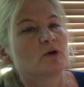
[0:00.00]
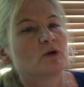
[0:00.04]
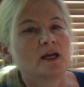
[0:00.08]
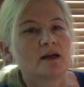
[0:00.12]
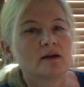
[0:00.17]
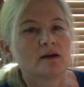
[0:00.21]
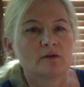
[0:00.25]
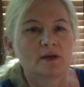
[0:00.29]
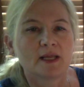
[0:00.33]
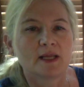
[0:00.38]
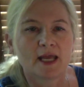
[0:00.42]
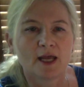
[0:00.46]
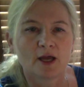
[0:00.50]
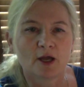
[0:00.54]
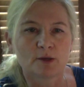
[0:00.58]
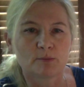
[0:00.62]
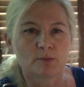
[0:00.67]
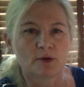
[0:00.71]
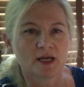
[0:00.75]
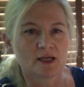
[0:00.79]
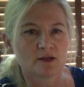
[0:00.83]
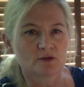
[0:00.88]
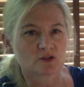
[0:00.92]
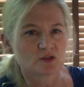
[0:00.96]
brown
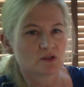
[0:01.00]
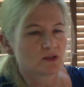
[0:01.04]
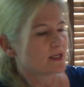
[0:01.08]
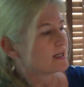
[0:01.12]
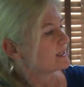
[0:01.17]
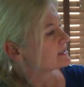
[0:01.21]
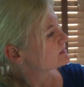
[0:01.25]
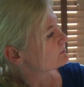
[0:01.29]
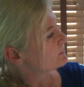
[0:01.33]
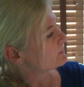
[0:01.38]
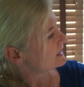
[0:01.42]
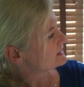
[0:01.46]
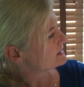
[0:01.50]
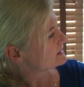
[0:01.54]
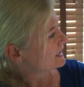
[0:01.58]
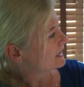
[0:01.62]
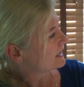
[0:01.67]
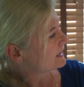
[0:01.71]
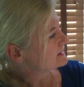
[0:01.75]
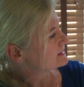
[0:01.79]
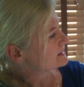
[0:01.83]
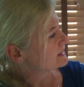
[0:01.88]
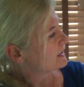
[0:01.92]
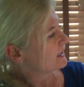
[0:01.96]
eyebrows. So there's my
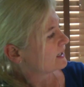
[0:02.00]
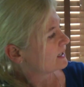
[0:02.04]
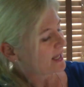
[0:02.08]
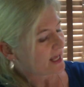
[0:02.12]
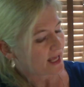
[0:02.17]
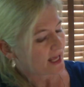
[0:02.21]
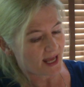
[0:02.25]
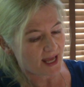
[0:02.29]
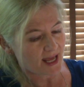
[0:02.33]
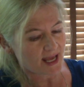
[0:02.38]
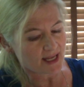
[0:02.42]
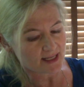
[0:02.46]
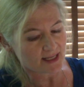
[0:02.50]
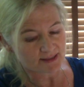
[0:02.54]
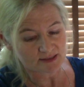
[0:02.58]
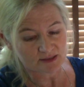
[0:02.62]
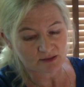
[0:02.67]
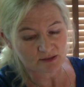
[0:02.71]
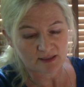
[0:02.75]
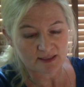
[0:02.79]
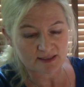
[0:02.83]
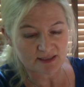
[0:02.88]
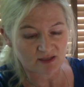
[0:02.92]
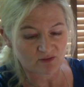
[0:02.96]
dad's head. So
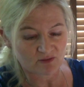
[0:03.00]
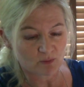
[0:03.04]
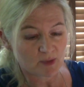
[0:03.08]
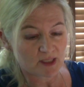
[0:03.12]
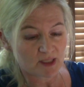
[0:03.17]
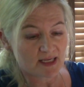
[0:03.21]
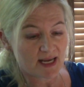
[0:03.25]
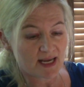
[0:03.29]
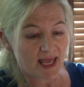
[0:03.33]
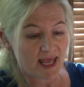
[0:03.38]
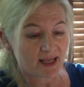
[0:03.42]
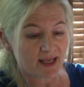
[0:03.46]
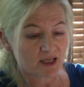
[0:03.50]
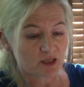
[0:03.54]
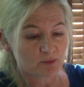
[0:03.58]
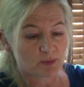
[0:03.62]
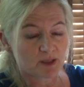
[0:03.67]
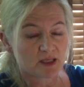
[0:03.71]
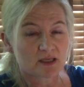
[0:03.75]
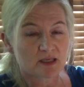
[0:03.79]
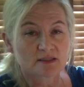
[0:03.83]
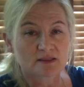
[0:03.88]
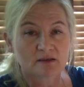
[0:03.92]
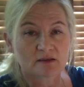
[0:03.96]
let's give him a neck
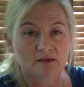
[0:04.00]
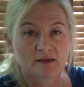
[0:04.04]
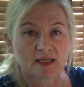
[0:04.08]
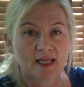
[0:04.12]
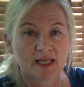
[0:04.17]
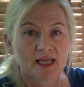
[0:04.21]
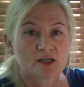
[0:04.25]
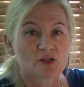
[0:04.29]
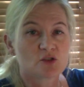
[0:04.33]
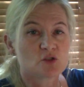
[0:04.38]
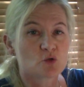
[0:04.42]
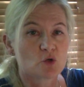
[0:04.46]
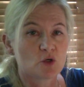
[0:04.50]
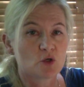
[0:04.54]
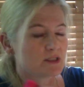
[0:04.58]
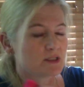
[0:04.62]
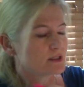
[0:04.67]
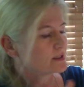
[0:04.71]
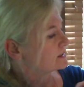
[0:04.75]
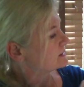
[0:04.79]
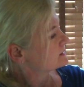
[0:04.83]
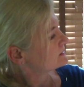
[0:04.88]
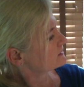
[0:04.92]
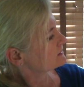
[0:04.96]
because our neck joins
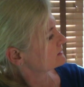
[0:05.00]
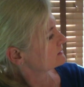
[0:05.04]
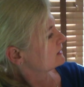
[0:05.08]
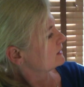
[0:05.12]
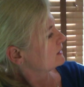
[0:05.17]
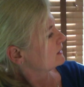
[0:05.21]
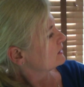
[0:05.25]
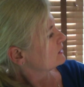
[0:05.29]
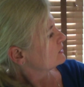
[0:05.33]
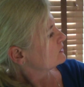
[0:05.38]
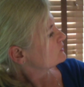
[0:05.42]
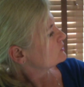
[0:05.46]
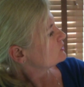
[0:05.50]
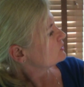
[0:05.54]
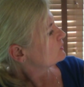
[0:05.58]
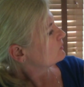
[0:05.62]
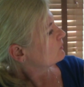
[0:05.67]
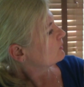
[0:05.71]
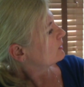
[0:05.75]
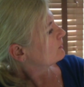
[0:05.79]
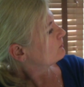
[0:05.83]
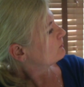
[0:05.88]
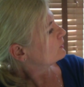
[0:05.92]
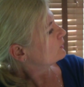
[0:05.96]
us to
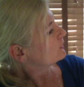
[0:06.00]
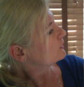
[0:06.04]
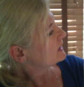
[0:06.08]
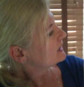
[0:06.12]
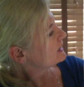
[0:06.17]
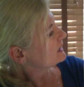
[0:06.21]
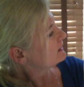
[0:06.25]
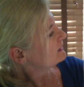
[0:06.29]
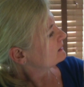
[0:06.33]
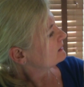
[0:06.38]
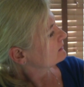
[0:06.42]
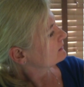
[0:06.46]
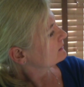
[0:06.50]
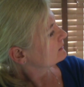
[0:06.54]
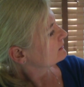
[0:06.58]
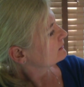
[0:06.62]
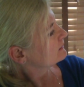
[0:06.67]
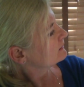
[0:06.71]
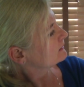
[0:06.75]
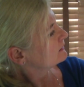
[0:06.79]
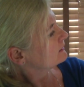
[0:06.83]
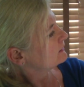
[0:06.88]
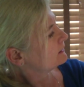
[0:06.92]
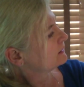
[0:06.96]
our body.
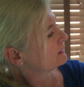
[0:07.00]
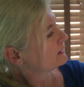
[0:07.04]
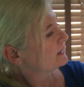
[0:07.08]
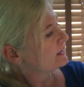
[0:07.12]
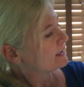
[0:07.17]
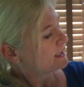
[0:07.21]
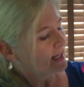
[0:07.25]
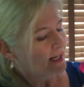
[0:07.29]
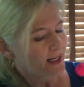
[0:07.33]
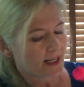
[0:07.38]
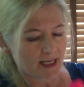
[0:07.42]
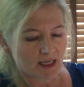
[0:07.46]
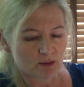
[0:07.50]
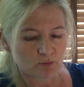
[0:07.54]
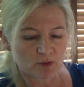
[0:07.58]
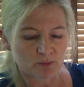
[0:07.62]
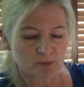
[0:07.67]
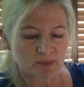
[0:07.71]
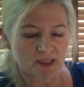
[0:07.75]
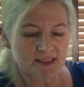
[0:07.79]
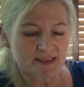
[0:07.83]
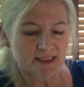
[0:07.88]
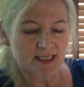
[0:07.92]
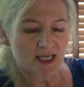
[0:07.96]
And when
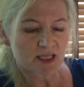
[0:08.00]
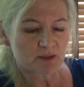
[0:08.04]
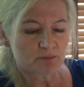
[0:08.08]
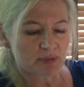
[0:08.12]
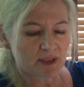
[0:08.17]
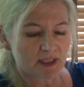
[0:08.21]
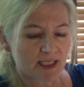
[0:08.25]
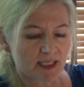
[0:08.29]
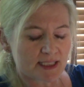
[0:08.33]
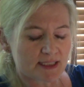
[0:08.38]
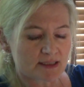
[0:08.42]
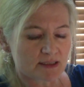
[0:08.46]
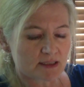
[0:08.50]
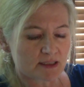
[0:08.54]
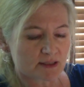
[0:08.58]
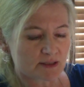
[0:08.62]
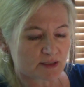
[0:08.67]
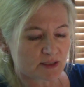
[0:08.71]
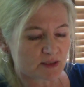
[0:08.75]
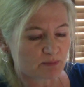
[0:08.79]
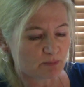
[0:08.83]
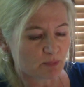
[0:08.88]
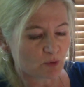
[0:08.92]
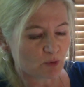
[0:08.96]
my dad plays
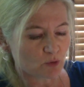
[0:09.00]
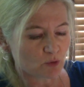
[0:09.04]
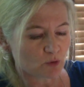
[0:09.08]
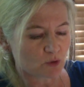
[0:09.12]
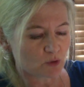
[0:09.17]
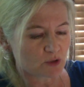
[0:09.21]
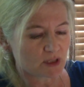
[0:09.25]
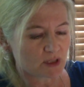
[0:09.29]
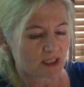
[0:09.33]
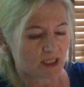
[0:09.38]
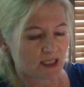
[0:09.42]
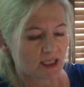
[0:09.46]
this sport,